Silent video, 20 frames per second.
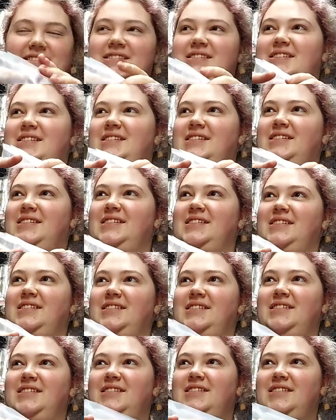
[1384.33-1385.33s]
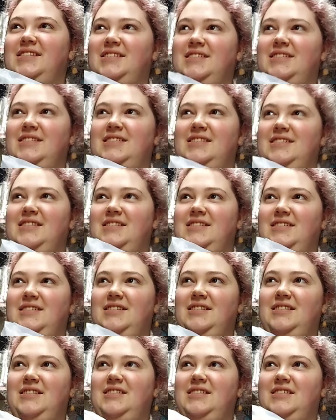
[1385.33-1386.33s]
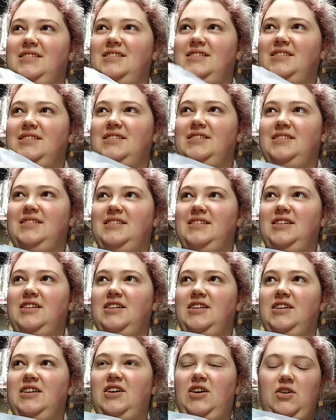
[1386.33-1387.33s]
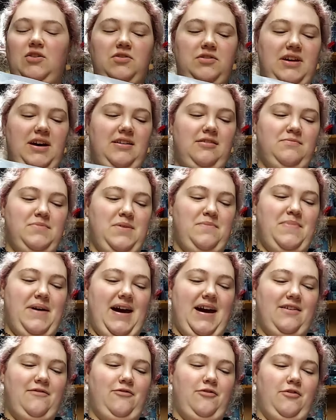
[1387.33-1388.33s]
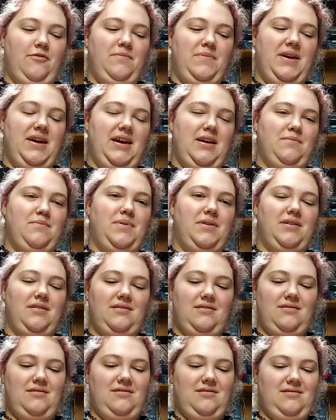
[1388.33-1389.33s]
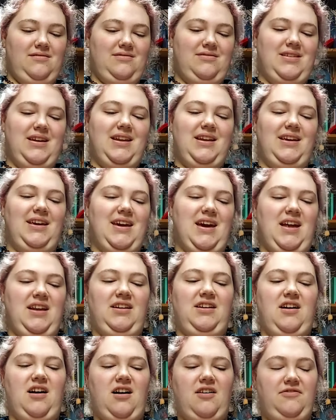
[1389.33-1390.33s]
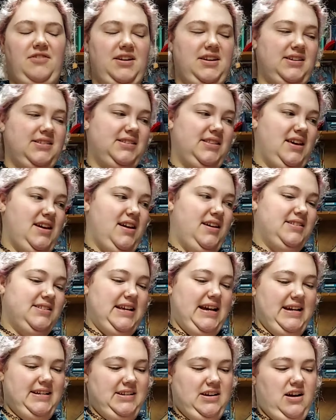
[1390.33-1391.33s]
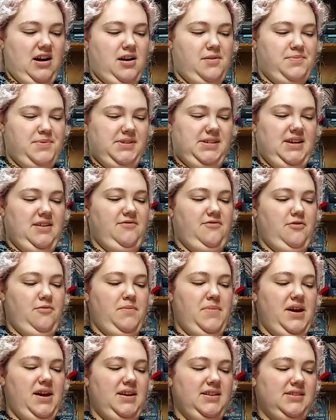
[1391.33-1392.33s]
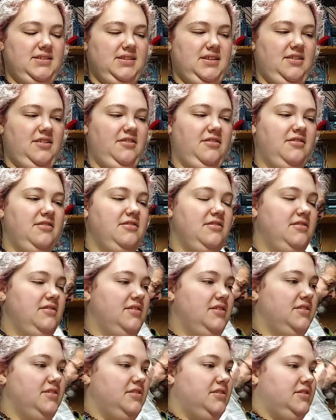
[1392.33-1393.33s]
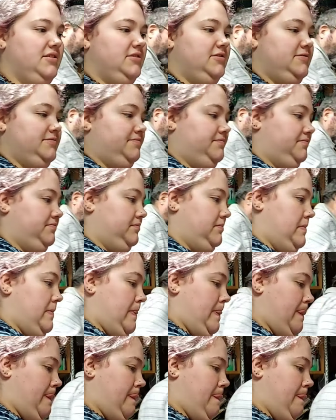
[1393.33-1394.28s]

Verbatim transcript: You could put the wire their eyes open so they don't. Oh, that'll be bad sleep. for me, but yeah. then again, coffee does the exact opposite for me. They don't so. do the caffeine content.